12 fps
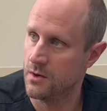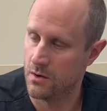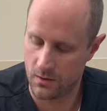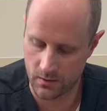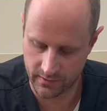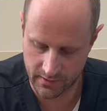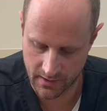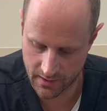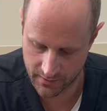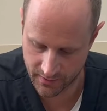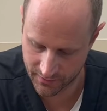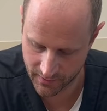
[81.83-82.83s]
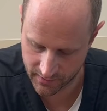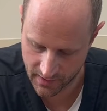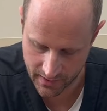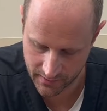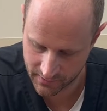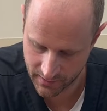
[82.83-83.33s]
Honestly, I think the
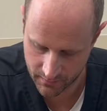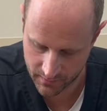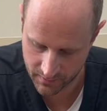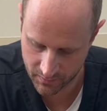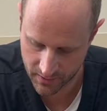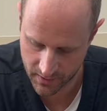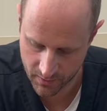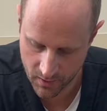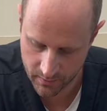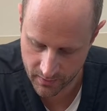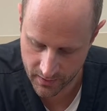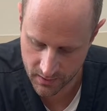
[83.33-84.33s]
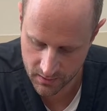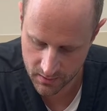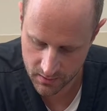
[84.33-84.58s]
size seems pretty appropriate.